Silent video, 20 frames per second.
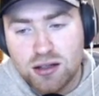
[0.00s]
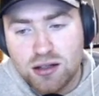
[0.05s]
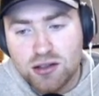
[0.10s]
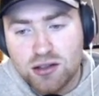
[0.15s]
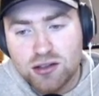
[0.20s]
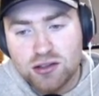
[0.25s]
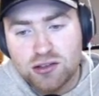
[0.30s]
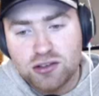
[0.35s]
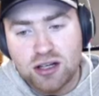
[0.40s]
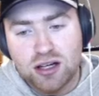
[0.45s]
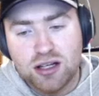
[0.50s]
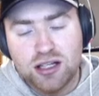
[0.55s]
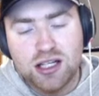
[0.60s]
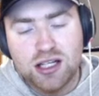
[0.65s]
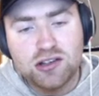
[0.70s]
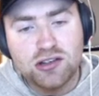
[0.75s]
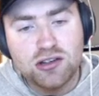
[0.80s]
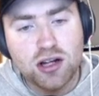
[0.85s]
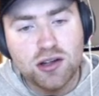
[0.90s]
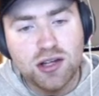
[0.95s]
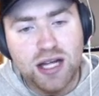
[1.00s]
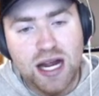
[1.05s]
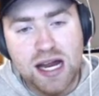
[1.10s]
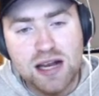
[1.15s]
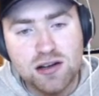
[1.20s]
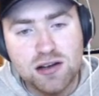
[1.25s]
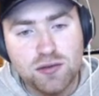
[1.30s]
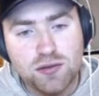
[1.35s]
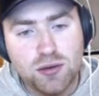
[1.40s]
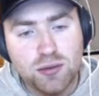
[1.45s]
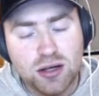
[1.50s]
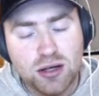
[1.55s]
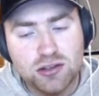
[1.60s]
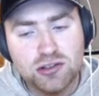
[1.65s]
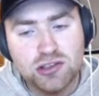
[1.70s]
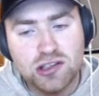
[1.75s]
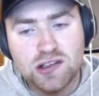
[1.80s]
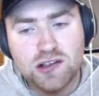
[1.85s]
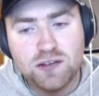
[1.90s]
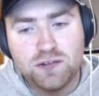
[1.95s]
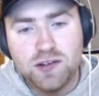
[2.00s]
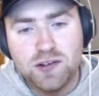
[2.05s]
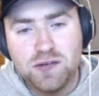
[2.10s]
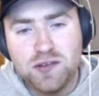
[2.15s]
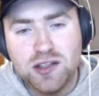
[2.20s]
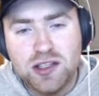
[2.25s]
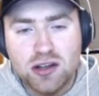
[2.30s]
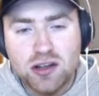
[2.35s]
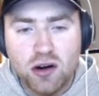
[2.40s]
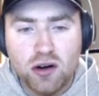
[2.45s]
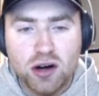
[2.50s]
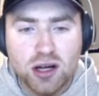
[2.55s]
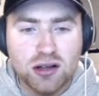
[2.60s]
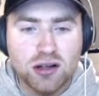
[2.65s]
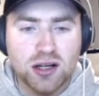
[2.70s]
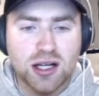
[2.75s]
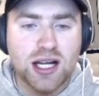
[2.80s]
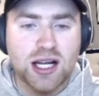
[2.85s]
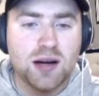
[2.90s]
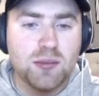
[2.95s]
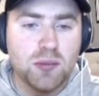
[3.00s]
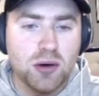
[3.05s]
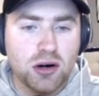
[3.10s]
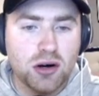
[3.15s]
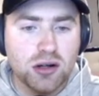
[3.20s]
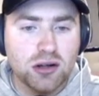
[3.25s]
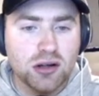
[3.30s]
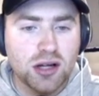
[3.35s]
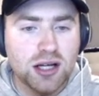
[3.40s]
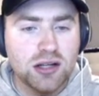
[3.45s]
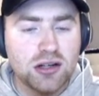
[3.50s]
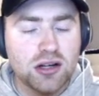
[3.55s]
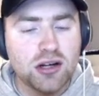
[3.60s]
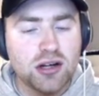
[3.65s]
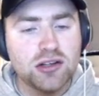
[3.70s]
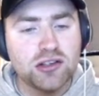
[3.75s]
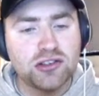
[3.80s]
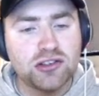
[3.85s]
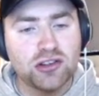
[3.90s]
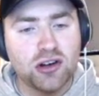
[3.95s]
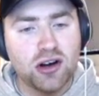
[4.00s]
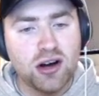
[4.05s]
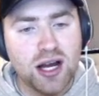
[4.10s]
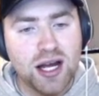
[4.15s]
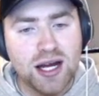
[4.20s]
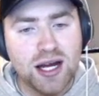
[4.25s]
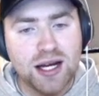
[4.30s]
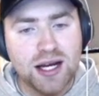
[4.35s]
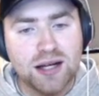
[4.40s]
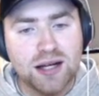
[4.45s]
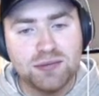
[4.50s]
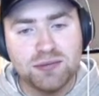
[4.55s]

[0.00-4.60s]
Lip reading: So it's not the end of the world. It's just a 59. Like, come on. Like, no Nasiah.